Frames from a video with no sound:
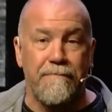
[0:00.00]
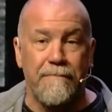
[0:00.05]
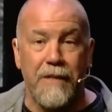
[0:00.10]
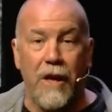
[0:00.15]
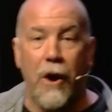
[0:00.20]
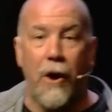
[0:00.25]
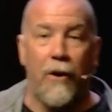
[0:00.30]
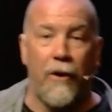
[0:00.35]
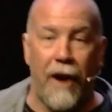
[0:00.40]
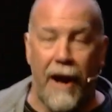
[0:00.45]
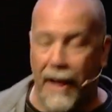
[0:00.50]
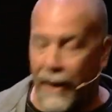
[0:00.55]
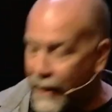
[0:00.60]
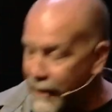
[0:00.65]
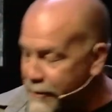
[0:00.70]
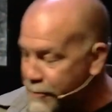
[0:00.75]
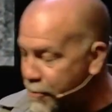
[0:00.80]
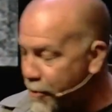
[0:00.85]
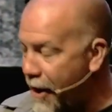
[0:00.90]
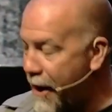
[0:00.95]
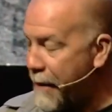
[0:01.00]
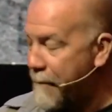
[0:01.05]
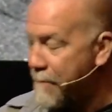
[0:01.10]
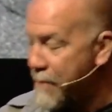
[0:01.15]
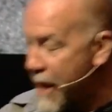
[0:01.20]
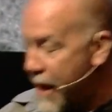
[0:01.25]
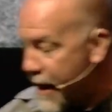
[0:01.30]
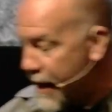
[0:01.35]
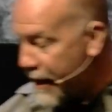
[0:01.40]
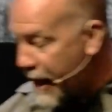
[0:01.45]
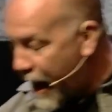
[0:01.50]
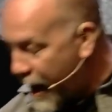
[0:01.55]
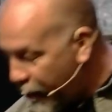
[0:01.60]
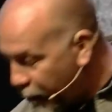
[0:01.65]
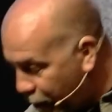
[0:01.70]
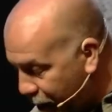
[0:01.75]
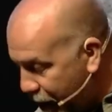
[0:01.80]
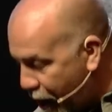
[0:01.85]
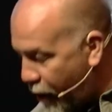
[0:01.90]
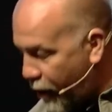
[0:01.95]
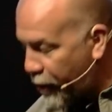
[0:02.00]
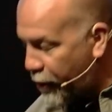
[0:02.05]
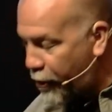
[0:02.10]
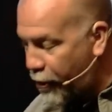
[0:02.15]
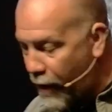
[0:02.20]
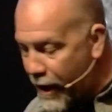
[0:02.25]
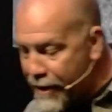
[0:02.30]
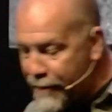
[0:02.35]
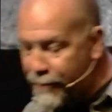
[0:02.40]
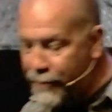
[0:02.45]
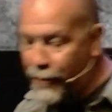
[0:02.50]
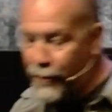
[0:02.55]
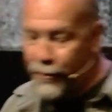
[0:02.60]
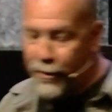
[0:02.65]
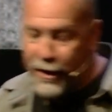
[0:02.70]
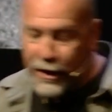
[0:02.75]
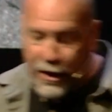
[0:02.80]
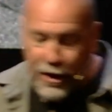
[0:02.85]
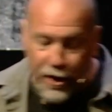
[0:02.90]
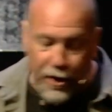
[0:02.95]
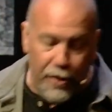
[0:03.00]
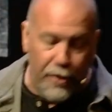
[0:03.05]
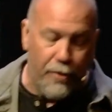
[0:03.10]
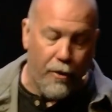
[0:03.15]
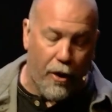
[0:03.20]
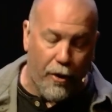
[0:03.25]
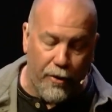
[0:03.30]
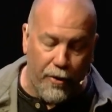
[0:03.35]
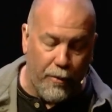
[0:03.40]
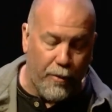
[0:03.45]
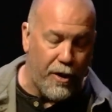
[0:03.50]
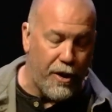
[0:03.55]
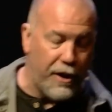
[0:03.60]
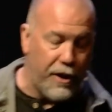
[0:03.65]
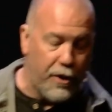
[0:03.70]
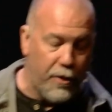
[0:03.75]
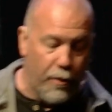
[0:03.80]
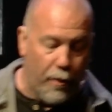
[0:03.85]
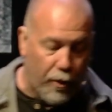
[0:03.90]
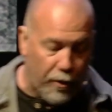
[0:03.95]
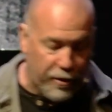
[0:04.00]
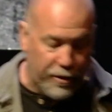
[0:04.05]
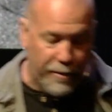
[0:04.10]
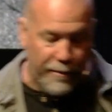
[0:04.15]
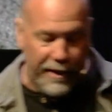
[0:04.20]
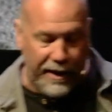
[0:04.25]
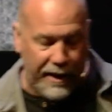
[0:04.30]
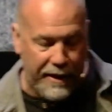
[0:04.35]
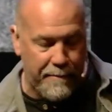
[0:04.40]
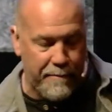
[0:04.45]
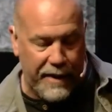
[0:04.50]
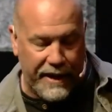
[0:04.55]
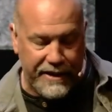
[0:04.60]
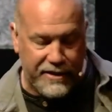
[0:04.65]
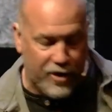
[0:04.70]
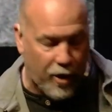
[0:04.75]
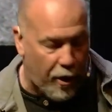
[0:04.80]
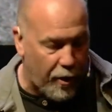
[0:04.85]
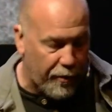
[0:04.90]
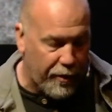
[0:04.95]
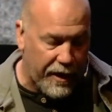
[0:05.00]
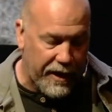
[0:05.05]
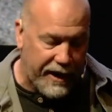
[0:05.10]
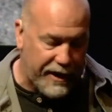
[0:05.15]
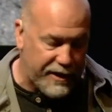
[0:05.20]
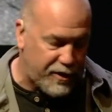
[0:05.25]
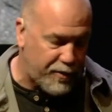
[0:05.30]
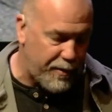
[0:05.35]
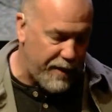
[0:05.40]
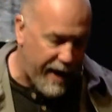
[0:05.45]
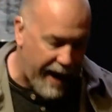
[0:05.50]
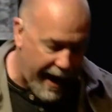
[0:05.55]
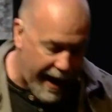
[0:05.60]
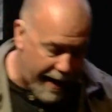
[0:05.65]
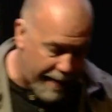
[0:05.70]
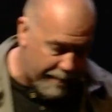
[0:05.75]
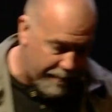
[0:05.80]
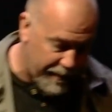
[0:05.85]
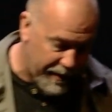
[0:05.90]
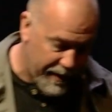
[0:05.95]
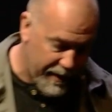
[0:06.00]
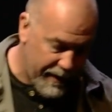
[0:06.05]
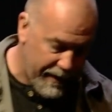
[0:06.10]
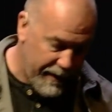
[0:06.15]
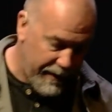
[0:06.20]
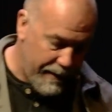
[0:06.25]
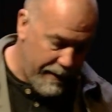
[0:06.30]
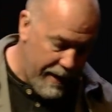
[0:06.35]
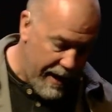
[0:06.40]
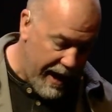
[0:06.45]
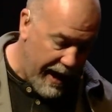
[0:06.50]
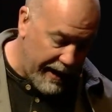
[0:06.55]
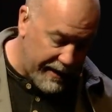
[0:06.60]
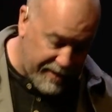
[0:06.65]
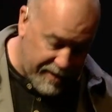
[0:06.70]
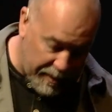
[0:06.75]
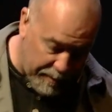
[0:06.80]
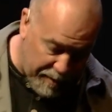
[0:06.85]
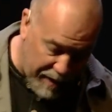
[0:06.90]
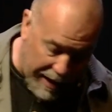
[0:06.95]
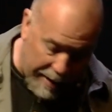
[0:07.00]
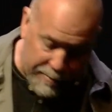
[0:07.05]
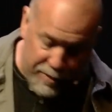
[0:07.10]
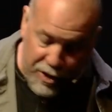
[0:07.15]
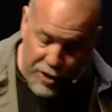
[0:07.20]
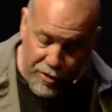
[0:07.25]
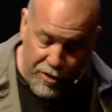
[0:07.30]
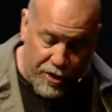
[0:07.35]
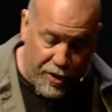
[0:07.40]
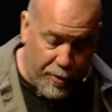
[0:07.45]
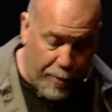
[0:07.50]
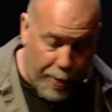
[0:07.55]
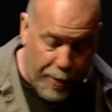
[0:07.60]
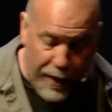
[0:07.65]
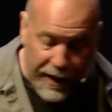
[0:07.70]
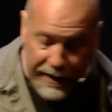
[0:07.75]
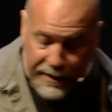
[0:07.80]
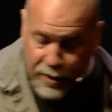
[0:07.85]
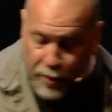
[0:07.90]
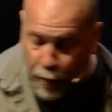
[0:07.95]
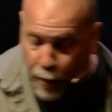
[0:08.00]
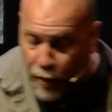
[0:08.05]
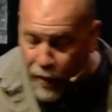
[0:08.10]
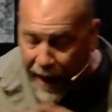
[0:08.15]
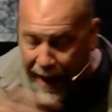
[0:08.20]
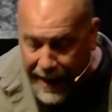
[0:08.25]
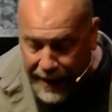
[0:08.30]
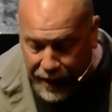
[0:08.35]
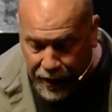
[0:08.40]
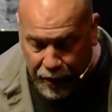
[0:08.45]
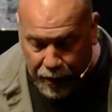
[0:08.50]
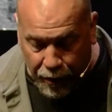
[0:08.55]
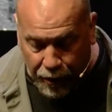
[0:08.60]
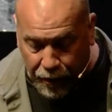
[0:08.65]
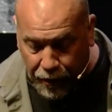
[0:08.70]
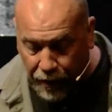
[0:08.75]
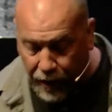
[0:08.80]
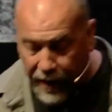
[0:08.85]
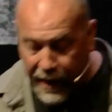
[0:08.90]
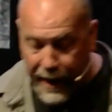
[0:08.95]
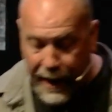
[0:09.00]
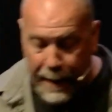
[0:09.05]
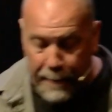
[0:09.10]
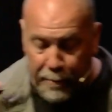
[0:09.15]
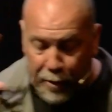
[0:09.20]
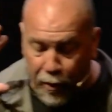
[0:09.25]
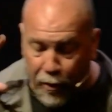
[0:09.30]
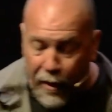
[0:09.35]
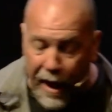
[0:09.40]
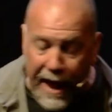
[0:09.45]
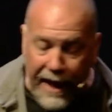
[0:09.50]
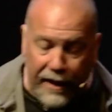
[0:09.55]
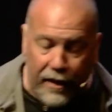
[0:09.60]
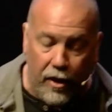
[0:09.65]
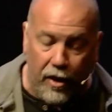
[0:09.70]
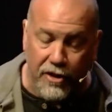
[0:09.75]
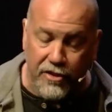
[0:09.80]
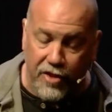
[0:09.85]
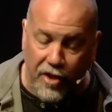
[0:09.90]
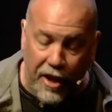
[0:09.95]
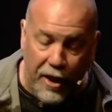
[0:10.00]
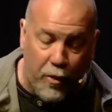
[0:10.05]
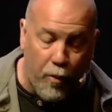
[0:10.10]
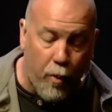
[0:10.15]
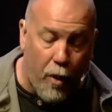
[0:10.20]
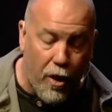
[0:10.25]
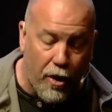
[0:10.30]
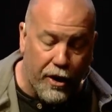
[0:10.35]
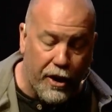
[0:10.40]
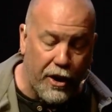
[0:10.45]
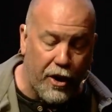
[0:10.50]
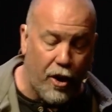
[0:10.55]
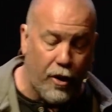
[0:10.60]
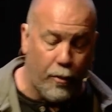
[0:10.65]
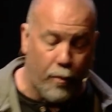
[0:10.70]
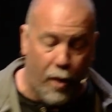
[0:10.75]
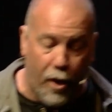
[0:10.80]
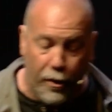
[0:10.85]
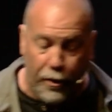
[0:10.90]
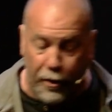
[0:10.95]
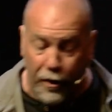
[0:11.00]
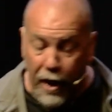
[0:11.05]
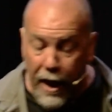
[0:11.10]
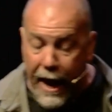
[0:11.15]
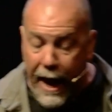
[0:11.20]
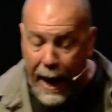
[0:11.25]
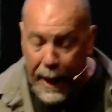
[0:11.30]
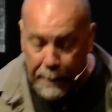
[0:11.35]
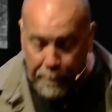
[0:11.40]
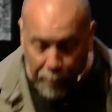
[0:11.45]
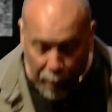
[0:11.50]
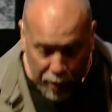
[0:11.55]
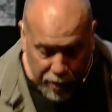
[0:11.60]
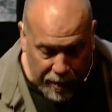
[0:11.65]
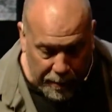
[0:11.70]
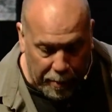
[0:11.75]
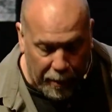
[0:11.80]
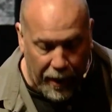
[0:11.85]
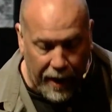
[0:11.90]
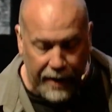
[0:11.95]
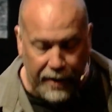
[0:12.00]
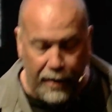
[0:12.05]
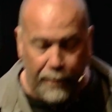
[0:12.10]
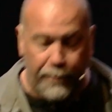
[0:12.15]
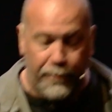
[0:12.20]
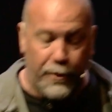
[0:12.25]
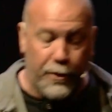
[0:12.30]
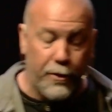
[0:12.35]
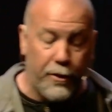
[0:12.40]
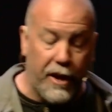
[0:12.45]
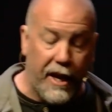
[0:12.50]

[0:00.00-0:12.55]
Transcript: All right, let's pray. God, we are grateful that you are the one who ultimately meets all the needs we have. And sometimes you do things radical and miraculous, like walking on water and multiplying the food.